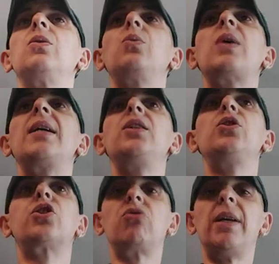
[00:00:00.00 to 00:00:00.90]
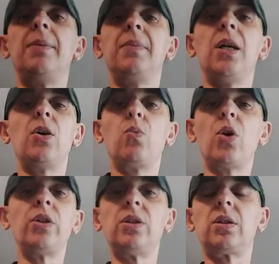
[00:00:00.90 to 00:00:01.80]
where you stream.
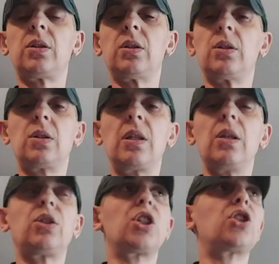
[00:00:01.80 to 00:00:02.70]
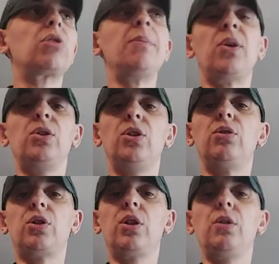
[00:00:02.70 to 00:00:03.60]
One, to stream on
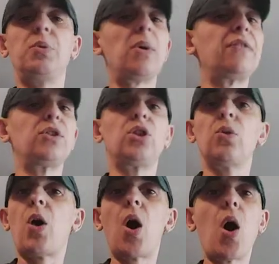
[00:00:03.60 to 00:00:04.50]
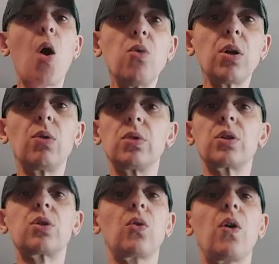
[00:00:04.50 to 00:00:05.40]
YouTube, you have to do a whole load
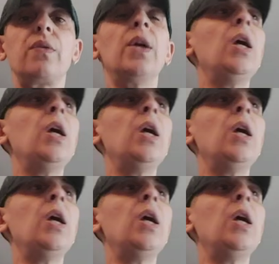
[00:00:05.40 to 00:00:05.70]
of stuff